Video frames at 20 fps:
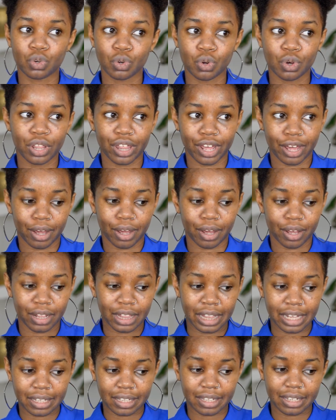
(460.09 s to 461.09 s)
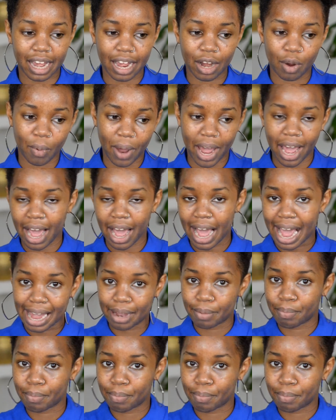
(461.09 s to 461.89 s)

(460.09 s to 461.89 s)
do the style where I